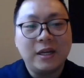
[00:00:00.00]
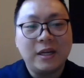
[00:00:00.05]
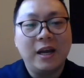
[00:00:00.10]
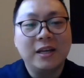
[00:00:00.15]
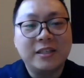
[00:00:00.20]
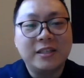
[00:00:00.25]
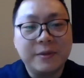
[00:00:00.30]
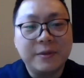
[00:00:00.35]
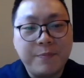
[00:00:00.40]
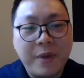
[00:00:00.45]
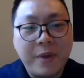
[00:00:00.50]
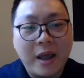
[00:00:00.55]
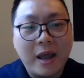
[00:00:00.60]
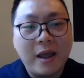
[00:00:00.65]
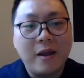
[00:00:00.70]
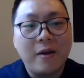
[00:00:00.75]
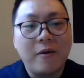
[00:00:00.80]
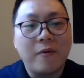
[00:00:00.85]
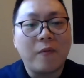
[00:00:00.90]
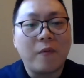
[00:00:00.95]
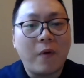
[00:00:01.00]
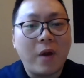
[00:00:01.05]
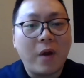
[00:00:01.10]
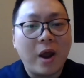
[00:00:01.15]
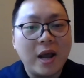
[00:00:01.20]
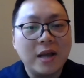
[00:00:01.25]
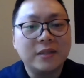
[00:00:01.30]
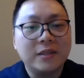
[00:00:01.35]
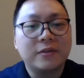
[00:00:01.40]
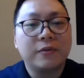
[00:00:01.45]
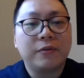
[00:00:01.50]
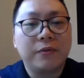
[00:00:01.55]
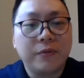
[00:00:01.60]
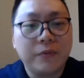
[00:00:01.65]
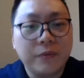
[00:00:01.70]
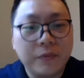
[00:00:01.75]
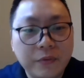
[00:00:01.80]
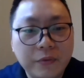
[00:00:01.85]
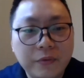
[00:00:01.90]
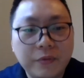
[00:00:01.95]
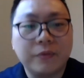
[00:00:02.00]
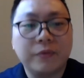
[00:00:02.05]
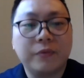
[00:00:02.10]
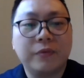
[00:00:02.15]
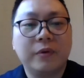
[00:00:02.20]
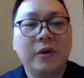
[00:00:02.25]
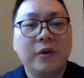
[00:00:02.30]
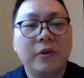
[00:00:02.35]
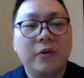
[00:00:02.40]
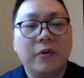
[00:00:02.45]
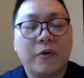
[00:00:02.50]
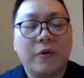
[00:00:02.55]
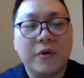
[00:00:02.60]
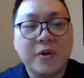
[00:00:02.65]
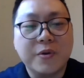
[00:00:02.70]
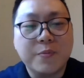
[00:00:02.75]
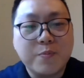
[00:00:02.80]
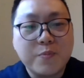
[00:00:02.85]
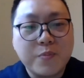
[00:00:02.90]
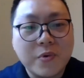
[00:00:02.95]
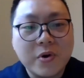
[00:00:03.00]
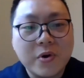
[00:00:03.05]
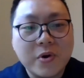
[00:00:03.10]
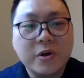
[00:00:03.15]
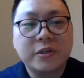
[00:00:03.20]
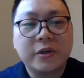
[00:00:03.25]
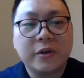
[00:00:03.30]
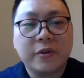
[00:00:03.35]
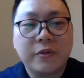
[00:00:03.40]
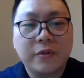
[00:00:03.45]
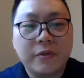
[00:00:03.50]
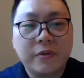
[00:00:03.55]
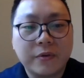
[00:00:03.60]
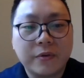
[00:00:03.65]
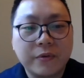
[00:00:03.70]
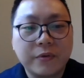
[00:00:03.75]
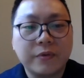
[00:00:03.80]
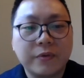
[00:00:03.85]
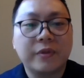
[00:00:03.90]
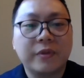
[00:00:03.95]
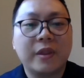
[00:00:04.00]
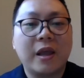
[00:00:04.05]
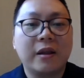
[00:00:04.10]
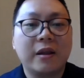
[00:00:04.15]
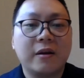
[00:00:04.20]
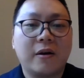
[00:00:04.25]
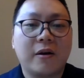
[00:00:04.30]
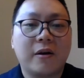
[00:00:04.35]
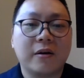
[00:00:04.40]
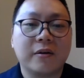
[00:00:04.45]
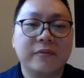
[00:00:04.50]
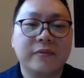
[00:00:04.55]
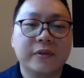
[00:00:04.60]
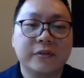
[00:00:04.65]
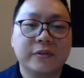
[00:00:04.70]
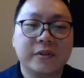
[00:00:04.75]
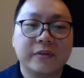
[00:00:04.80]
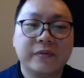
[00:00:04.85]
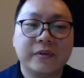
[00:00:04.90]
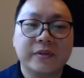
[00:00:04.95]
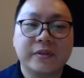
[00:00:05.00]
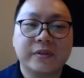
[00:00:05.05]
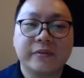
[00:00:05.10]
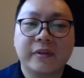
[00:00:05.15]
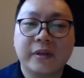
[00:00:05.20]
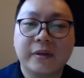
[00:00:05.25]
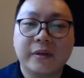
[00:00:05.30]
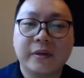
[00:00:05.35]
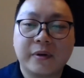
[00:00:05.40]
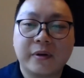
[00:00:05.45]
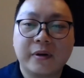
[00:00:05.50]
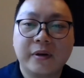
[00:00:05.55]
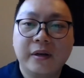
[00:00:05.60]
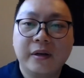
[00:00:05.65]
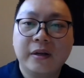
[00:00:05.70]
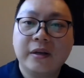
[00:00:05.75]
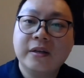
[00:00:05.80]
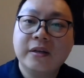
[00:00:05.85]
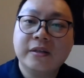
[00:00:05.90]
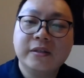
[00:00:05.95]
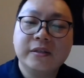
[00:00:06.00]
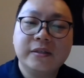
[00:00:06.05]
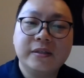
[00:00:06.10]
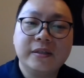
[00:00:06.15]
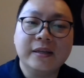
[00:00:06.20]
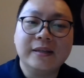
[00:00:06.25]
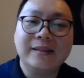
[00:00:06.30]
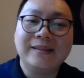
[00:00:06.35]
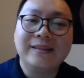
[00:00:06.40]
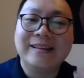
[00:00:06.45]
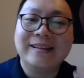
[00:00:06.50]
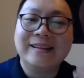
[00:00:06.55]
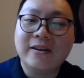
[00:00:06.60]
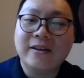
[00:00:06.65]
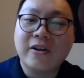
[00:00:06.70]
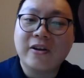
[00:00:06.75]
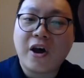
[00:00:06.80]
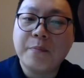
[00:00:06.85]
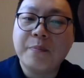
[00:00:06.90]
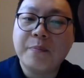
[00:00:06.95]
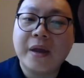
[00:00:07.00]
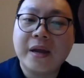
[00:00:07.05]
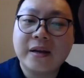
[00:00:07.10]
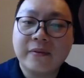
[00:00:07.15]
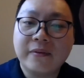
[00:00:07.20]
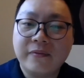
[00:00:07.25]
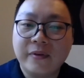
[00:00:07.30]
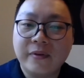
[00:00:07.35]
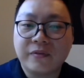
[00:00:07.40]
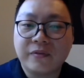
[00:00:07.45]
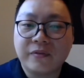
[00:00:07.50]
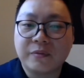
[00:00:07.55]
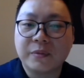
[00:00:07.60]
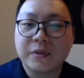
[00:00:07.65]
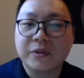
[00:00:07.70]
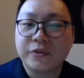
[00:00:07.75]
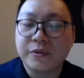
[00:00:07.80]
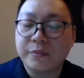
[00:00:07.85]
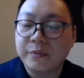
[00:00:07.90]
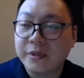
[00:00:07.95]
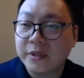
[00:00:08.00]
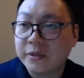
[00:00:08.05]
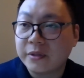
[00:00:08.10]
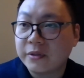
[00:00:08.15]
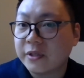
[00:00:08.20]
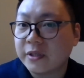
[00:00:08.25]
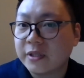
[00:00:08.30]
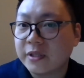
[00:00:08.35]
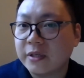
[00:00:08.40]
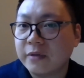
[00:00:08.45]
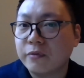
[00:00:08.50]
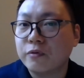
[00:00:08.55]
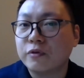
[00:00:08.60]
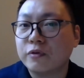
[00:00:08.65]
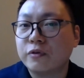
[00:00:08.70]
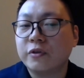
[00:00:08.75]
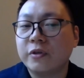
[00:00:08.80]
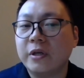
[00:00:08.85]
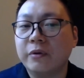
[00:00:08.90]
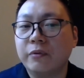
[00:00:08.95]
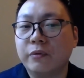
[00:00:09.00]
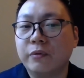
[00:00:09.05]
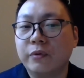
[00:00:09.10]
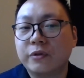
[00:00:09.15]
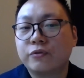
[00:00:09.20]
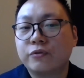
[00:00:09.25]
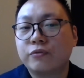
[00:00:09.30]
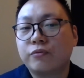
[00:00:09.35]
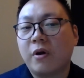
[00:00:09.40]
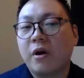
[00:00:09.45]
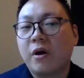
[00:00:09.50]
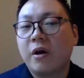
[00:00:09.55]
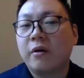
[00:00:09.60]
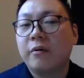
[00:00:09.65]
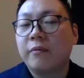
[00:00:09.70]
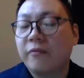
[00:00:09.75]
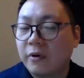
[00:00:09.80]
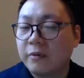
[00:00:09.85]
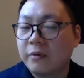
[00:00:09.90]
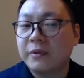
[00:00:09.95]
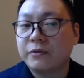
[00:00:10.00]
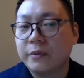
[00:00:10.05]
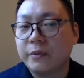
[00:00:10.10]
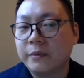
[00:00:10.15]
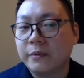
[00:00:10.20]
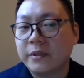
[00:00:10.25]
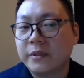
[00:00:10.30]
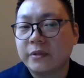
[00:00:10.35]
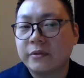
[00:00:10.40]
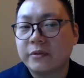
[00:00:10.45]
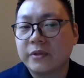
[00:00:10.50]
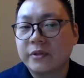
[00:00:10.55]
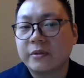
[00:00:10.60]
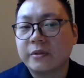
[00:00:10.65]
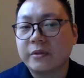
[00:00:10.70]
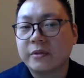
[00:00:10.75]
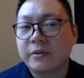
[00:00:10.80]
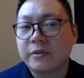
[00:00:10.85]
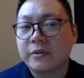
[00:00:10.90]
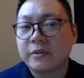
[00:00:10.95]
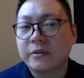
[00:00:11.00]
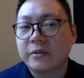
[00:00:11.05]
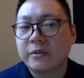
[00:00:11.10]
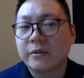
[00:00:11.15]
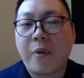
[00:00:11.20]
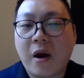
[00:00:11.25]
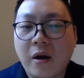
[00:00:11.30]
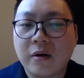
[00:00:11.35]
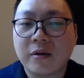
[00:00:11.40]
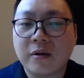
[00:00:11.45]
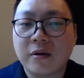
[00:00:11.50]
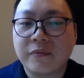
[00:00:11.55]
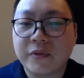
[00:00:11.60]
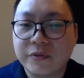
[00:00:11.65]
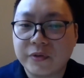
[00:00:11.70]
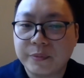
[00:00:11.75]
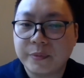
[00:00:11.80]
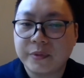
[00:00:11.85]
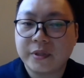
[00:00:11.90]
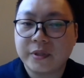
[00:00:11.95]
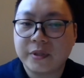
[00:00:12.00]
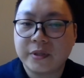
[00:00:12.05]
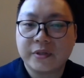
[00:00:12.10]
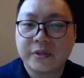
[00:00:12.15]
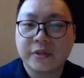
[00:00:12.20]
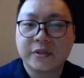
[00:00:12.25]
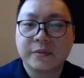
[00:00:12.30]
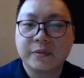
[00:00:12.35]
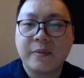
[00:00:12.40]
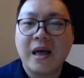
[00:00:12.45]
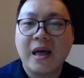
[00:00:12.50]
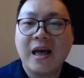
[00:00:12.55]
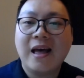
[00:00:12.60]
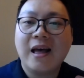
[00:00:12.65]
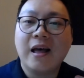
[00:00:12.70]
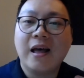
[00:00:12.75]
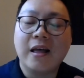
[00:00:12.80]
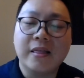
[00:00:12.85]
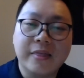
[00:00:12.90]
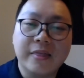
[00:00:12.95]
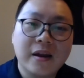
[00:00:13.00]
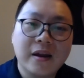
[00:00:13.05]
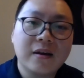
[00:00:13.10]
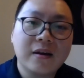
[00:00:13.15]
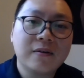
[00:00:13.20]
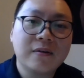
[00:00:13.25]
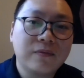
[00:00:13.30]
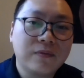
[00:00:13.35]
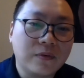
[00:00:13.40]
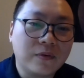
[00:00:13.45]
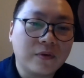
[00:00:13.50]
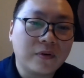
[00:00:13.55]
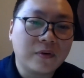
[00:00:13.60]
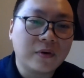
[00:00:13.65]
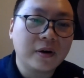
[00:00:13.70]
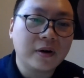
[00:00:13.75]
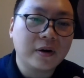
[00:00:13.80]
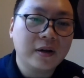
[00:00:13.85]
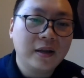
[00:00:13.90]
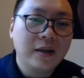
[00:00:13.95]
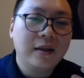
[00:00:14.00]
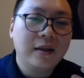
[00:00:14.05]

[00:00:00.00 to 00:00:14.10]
As Japan rise through or emerge through that artificial division of labor, it did not benefit from a tributary system. It was withdrawn from the tributary system. It was not part of the tributary system. And therefore,